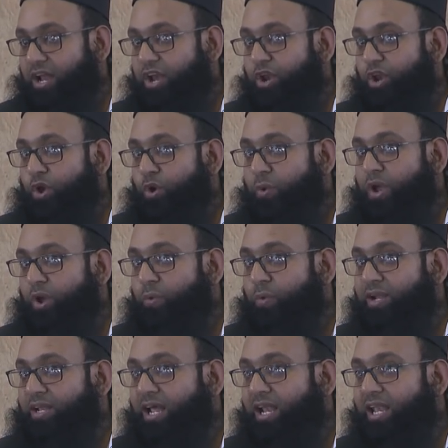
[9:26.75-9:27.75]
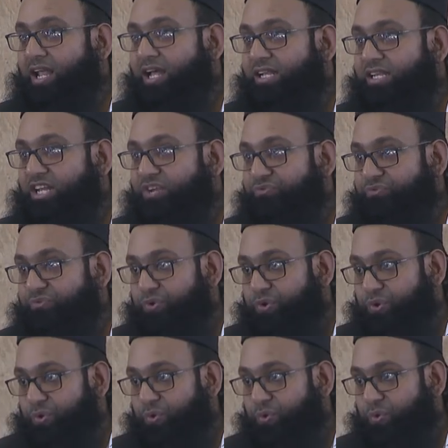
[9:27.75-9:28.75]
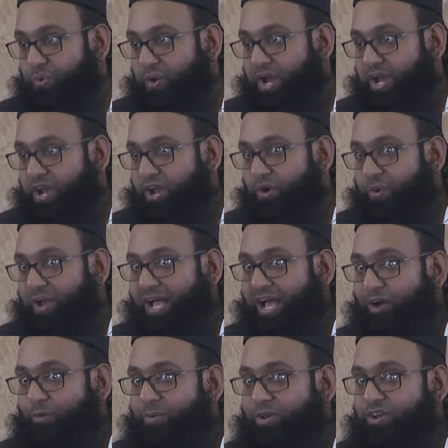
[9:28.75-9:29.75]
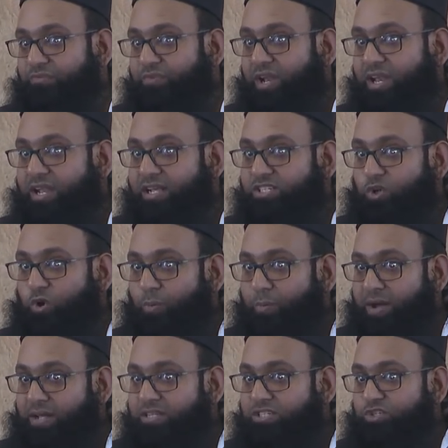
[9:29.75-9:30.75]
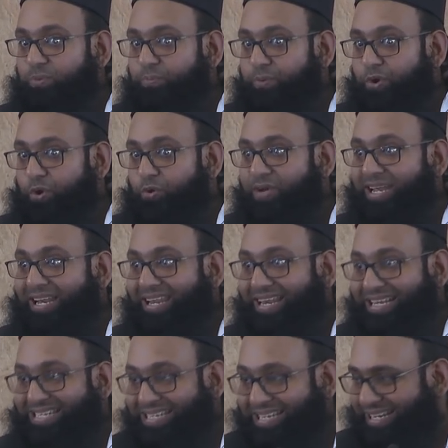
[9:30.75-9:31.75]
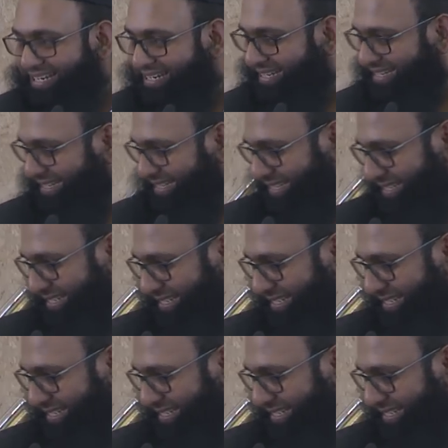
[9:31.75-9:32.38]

knowing what Allah did for you and knowing how many of Allah's commands you broke in return?